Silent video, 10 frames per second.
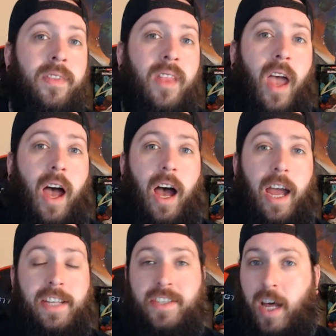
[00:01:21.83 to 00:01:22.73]

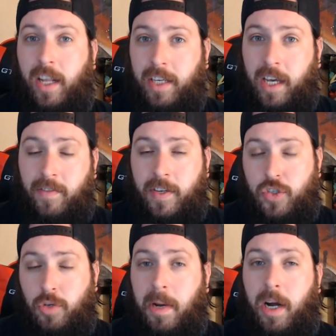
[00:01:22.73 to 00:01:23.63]
It's not like a
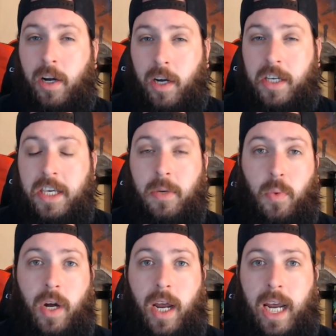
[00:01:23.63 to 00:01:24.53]
conventional monarchy
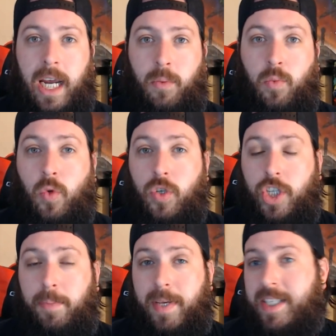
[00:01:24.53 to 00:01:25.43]
where a
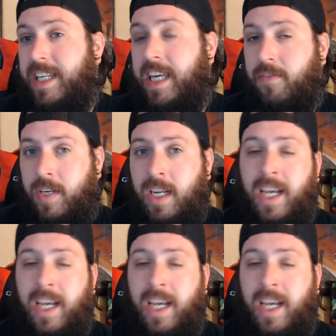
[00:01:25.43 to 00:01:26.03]
rulership is given;